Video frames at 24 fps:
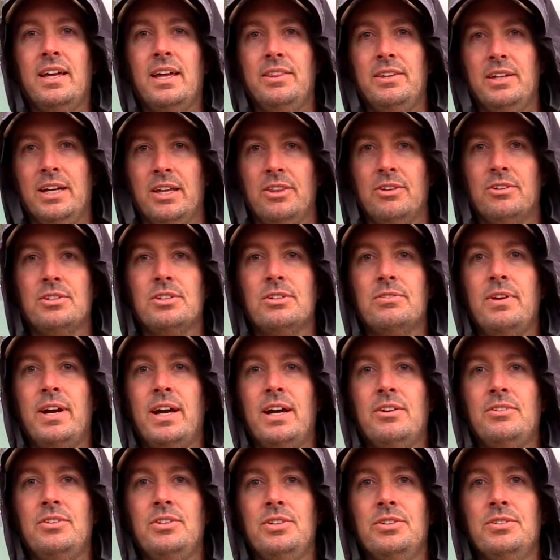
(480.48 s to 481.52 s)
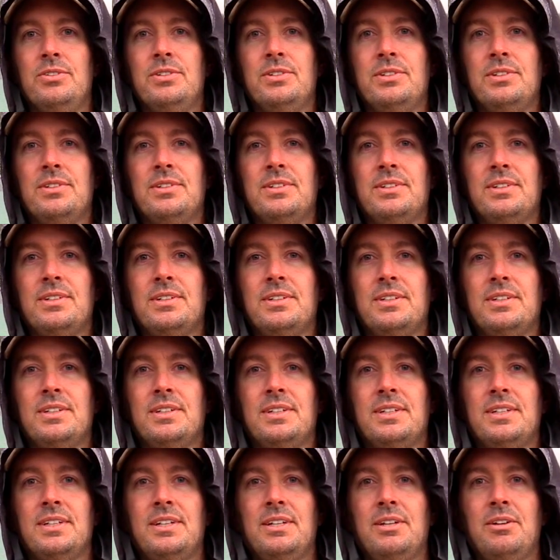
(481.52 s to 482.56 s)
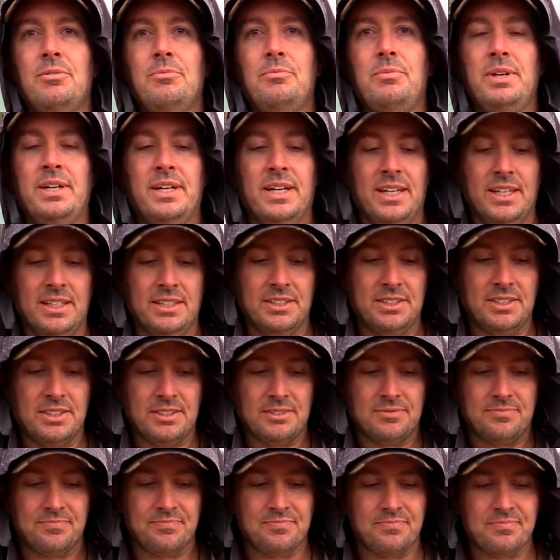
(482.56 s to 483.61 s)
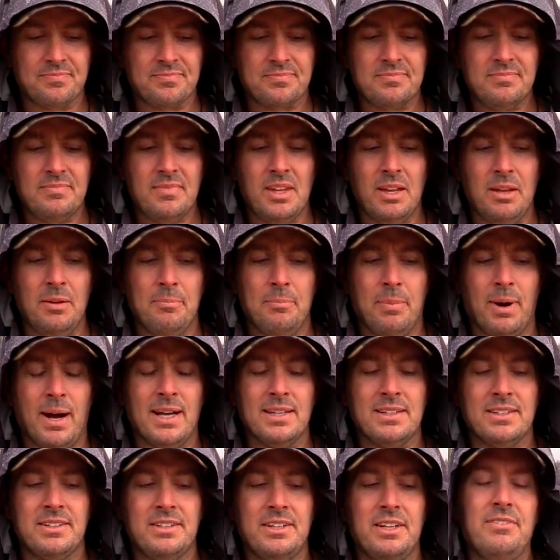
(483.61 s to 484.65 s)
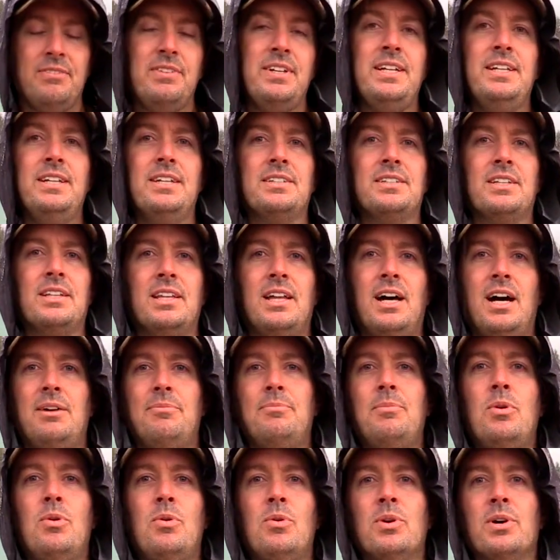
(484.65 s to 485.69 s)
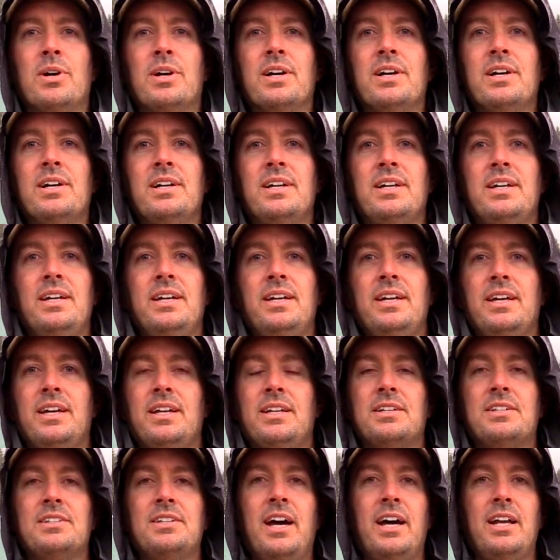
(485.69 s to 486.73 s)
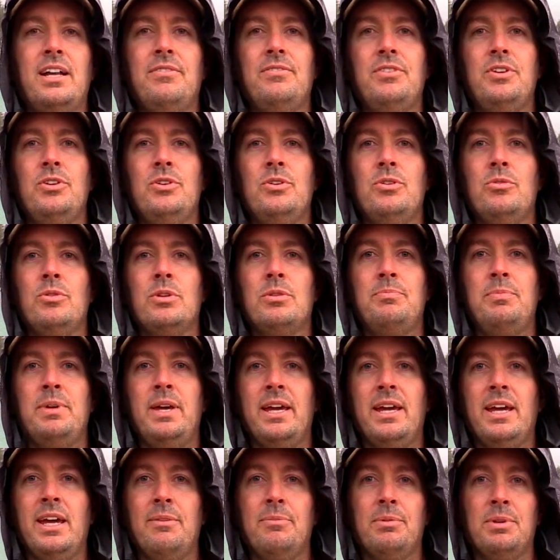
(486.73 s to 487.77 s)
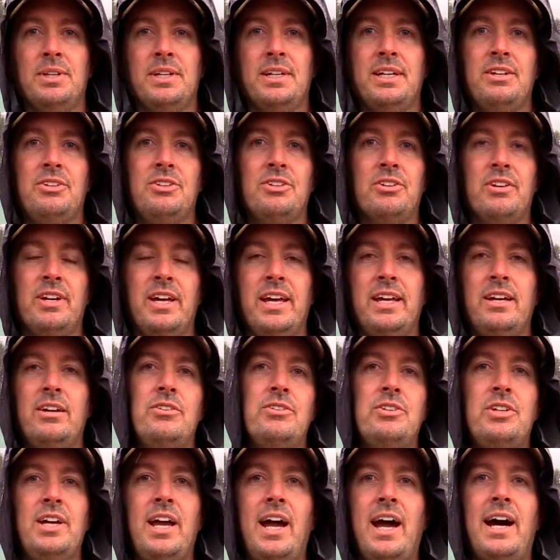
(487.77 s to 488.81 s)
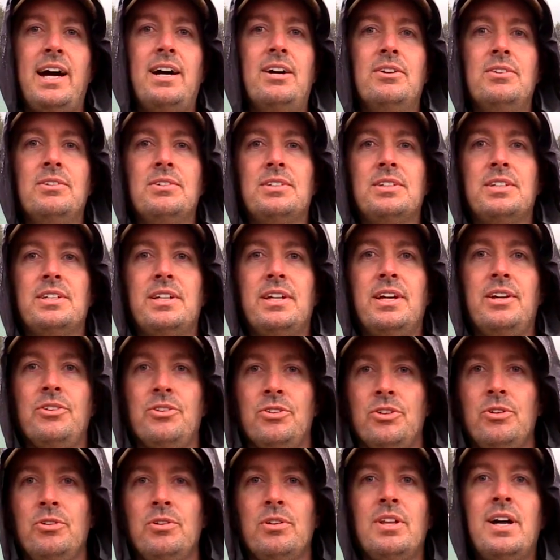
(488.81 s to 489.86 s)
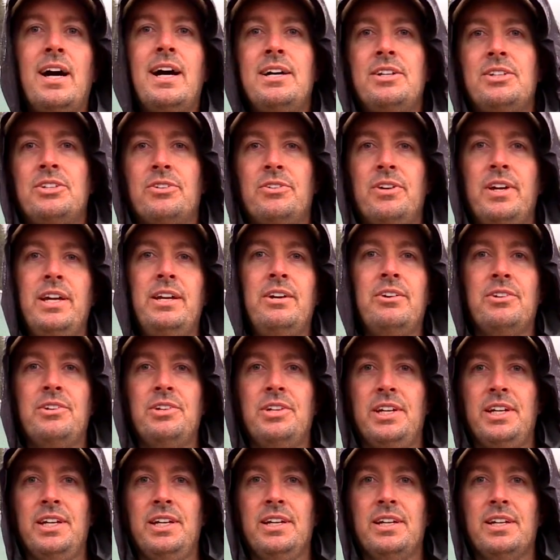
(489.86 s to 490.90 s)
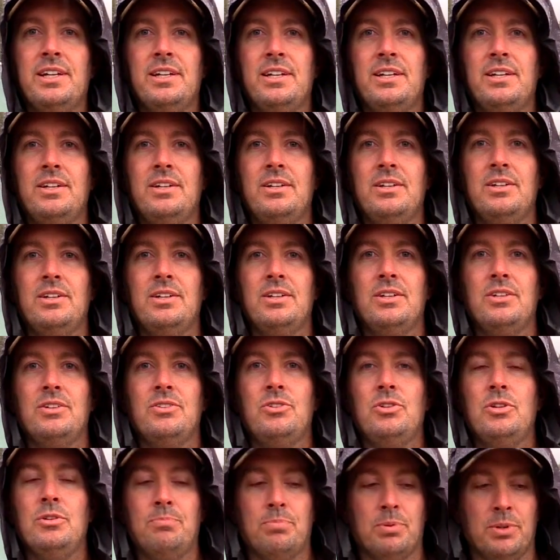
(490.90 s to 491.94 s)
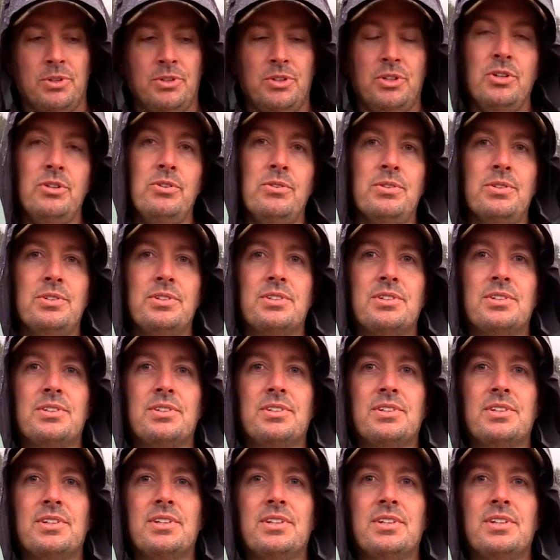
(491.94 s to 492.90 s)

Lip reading: and the others around you, because positivity does a lot more inside of you with being able to get your energy out and utilize your energy to produce